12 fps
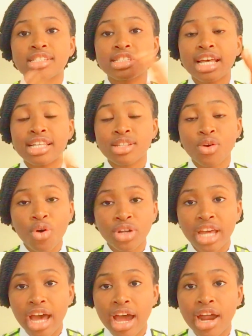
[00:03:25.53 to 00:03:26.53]
That's the
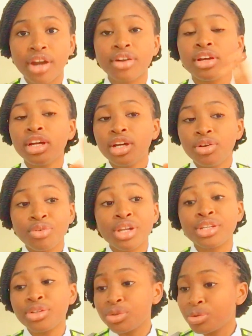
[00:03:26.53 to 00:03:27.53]
other R.
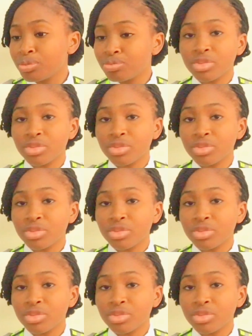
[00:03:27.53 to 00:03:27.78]
Radio.